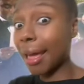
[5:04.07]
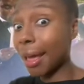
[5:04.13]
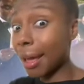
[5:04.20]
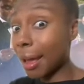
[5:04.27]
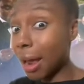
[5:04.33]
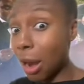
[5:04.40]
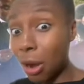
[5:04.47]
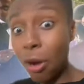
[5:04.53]

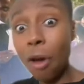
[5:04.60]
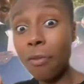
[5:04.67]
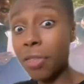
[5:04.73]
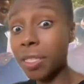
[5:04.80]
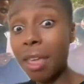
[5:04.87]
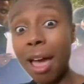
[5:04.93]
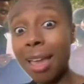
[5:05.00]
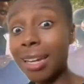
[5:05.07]
A lot of
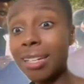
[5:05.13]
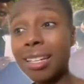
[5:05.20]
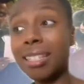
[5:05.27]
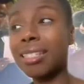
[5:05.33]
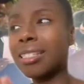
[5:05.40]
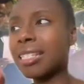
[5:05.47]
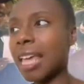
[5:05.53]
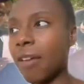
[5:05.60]
these
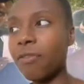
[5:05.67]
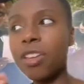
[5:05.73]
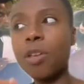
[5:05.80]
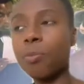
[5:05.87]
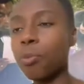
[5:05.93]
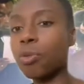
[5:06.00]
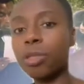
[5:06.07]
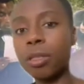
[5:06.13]
islanders definitely
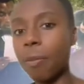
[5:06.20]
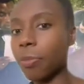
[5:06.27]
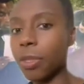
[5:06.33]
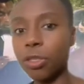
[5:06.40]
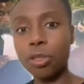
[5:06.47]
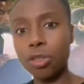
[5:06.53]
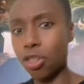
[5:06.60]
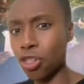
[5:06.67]
brought something
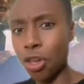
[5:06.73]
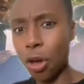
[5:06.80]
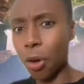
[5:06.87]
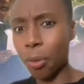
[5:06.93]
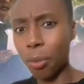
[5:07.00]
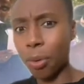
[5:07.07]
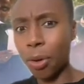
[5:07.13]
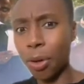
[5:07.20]
to the
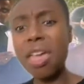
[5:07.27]
show.